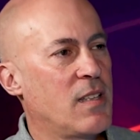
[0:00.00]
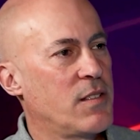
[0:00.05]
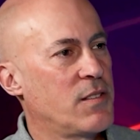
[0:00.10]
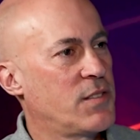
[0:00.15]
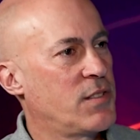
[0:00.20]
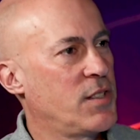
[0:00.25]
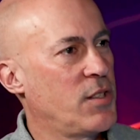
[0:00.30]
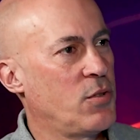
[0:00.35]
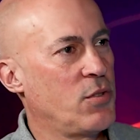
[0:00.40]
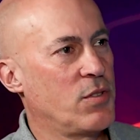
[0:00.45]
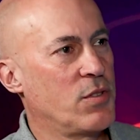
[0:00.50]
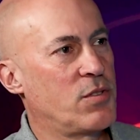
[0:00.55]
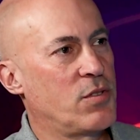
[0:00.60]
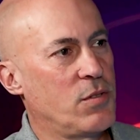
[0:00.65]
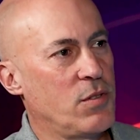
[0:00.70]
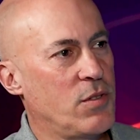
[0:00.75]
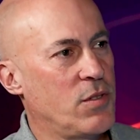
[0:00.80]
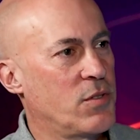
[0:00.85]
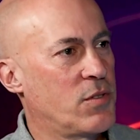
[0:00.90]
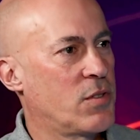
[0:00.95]
See who the
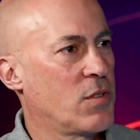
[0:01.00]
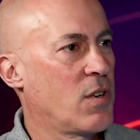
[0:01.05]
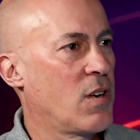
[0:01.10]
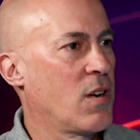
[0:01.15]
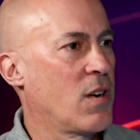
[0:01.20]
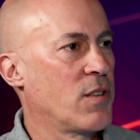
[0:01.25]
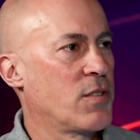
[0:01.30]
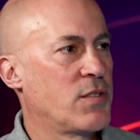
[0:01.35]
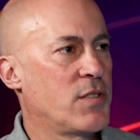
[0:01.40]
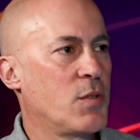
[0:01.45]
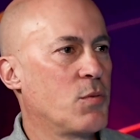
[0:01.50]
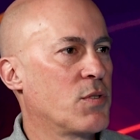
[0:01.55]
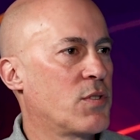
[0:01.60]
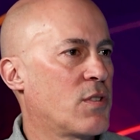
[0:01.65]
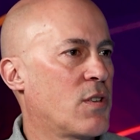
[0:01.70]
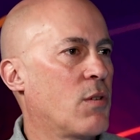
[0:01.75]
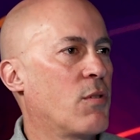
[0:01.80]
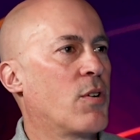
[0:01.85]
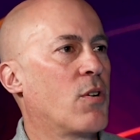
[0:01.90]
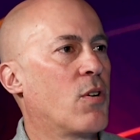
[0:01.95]
students are, see what's
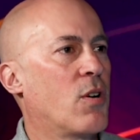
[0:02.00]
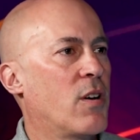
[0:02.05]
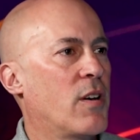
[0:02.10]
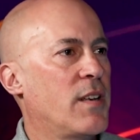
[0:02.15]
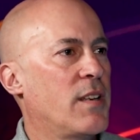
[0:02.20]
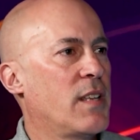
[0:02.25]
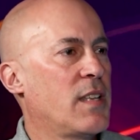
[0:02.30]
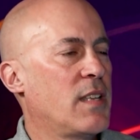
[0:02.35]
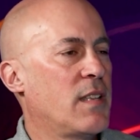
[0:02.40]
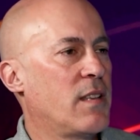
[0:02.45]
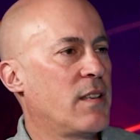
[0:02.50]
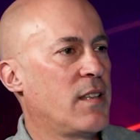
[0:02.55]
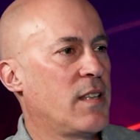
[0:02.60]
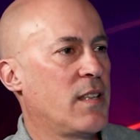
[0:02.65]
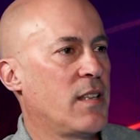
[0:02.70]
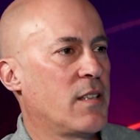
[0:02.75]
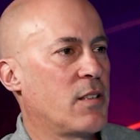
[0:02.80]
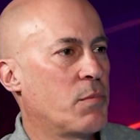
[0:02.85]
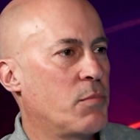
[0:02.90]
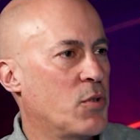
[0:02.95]
going on in
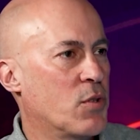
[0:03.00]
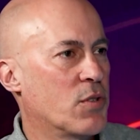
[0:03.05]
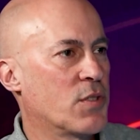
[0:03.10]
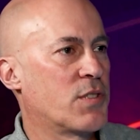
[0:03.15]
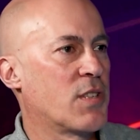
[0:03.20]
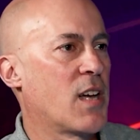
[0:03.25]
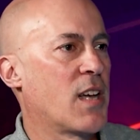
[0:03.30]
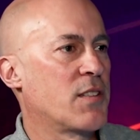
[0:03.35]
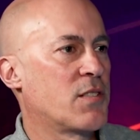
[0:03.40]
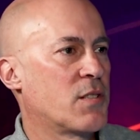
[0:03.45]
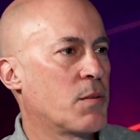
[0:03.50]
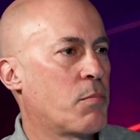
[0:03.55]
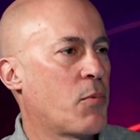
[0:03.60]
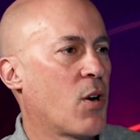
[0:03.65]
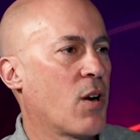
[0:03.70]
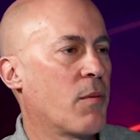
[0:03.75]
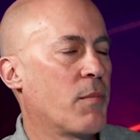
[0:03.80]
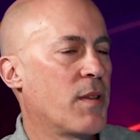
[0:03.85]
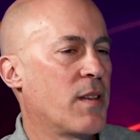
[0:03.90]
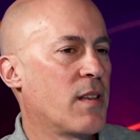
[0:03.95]
the computer science
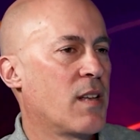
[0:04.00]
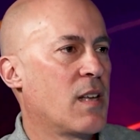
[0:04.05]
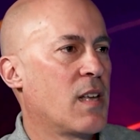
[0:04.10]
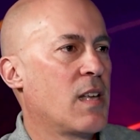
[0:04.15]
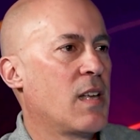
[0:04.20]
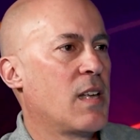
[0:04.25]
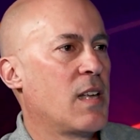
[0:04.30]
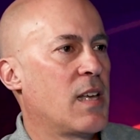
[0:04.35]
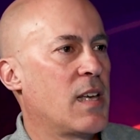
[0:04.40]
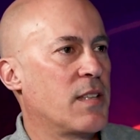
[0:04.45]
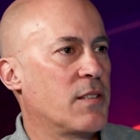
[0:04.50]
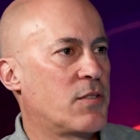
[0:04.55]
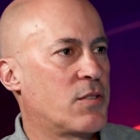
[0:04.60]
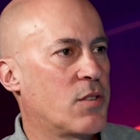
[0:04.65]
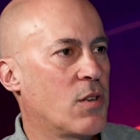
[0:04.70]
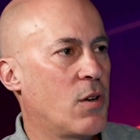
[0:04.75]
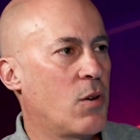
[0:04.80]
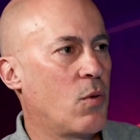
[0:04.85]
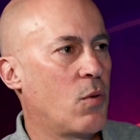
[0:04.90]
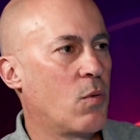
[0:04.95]
department. And
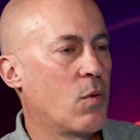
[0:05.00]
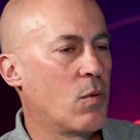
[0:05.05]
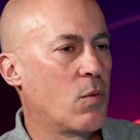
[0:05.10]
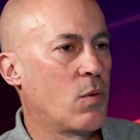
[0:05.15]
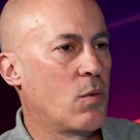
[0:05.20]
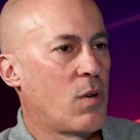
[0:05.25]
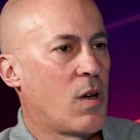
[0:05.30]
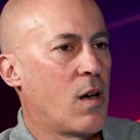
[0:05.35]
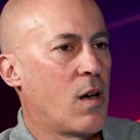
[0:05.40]
so,